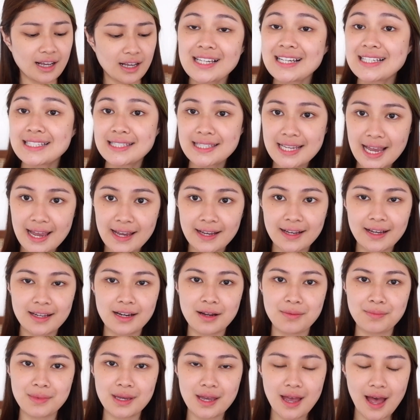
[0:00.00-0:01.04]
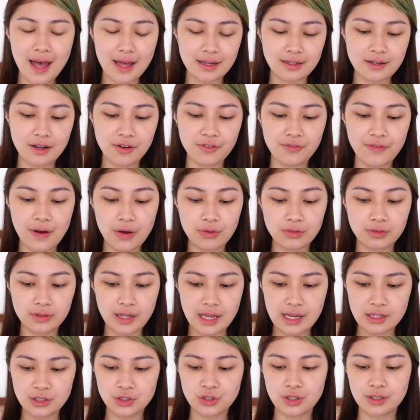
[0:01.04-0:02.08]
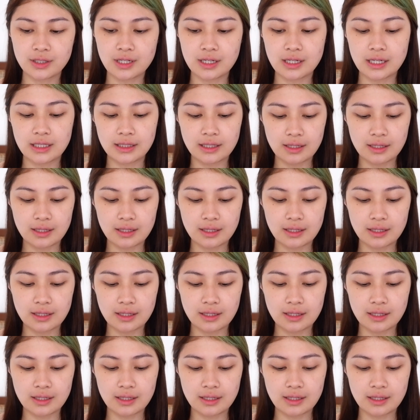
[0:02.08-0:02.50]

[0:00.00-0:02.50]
Kasi karamihan ng foundation na